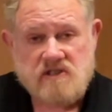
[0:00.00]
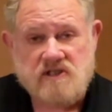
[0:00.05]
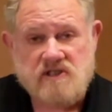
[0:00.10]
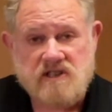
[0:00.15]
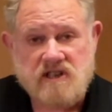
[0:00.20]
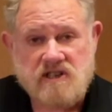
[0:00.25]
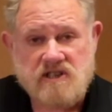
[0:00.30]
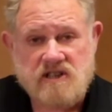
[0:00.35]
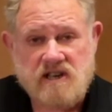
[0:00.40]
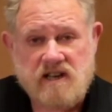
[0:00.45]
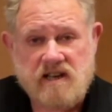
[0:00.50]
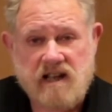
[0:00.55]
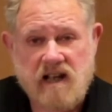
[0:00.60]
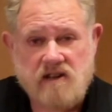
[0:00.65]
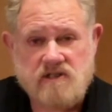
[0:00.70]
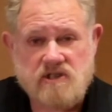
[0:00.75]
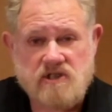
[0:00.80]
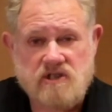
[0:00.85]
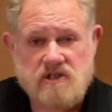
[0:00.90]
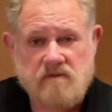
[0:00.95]
16
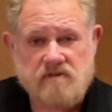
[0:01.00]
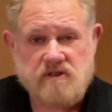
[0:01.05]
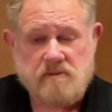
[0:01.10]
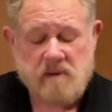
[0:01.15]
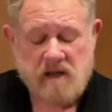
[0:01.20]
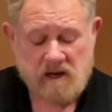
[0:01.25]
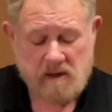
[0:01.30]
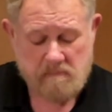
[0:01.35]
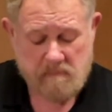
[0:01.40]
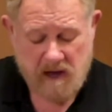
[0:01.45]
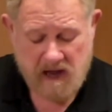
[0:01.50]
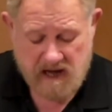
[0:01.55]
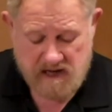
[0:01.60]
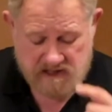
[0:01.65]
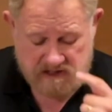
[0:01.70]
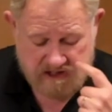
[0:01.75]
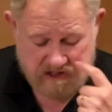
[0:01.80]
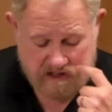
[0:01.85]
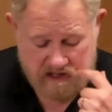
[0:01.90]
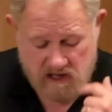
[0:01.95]
ounces of tomato
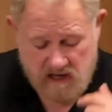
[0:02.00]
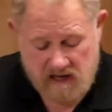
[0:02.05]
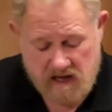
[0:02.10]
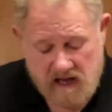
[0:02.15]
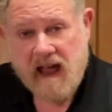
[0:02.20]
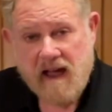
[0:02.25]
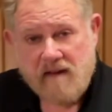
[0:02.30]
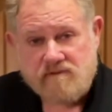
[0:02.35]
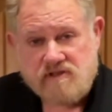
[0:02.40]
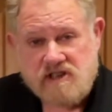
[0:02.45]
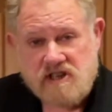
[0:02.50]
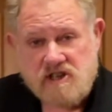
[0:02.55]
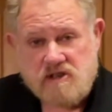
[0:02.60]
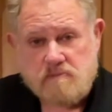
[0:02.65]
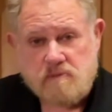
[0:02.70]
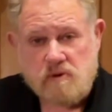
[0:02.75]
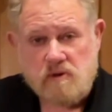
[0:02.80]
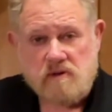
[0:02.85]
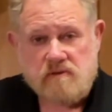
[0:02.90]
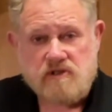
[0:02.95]
paste, about a half
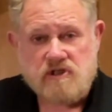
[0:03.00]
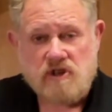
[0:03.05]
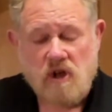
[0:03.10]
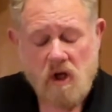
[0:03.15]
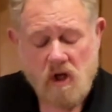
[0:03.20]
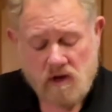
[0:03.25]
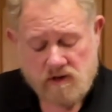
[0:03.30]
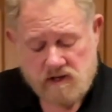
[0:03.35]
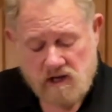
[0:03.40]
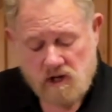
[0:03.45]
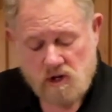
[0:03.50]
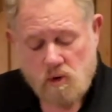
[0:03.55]
teaspoon of salt,